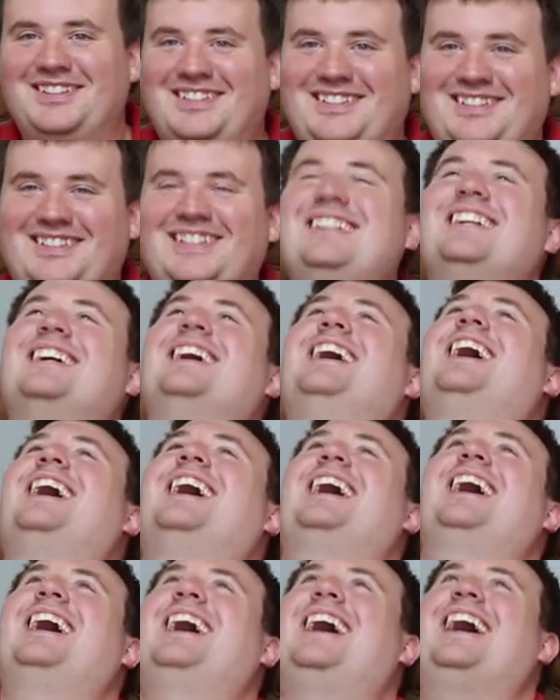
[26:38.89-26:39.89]

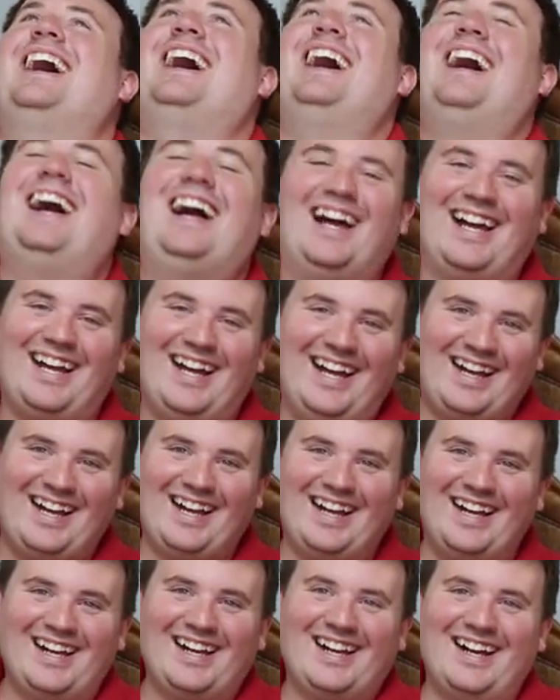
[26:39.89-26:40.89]

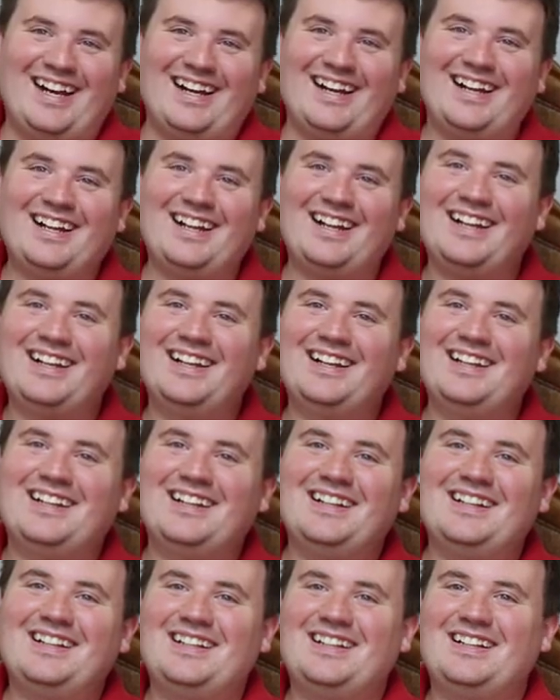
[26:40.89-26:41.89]

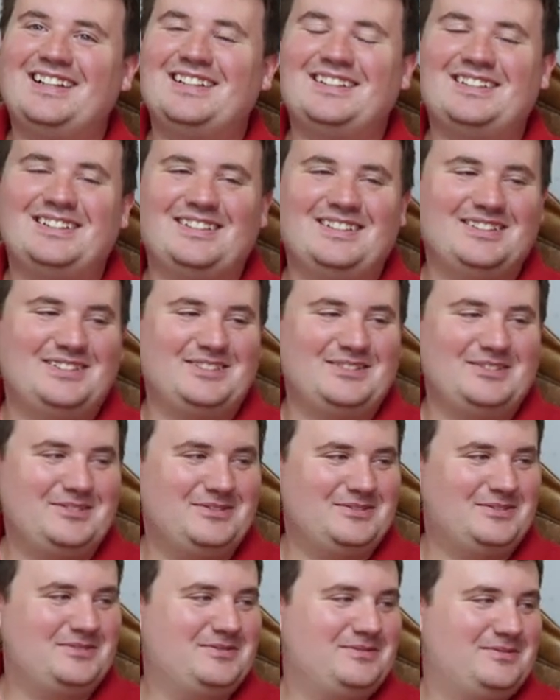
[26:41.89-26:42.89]

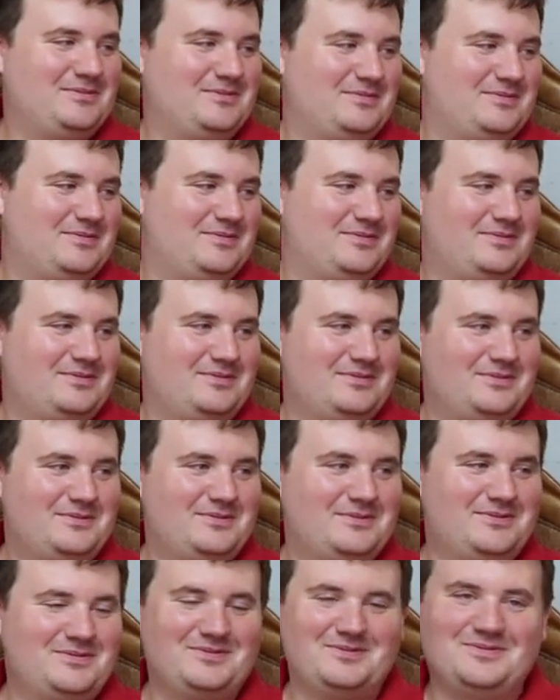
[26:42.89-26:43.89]

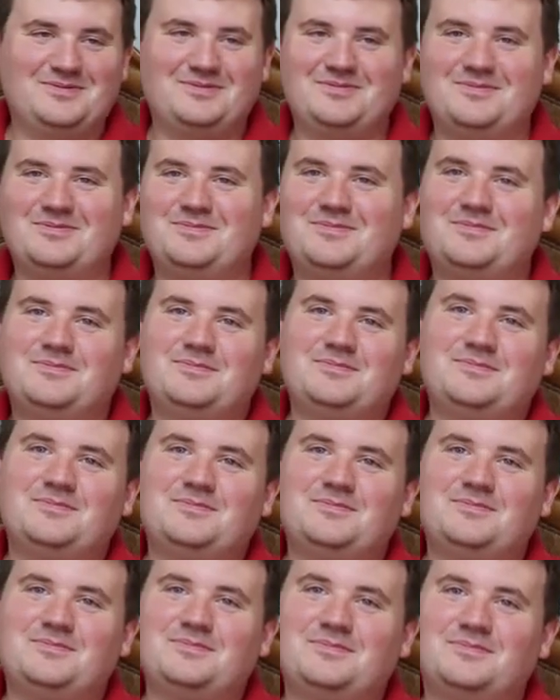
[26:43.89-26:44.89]

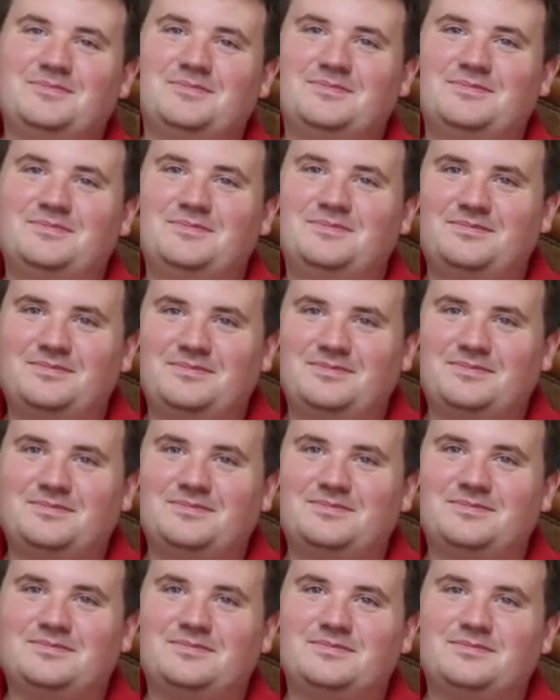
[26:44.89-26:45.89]

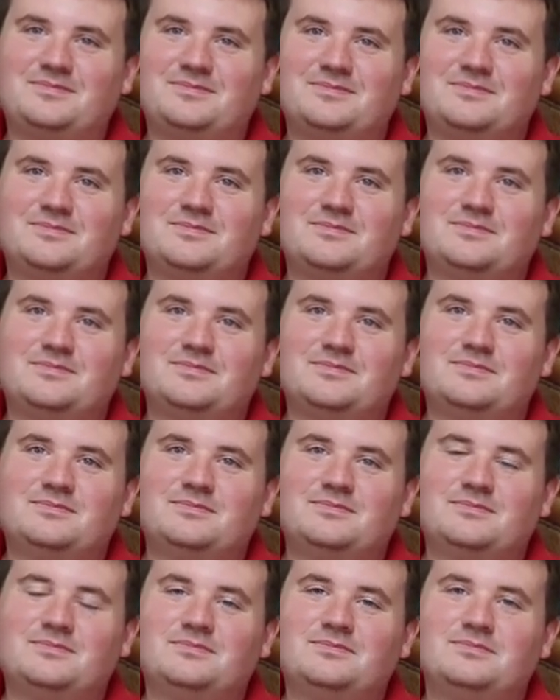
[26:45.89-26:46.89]
[no speech]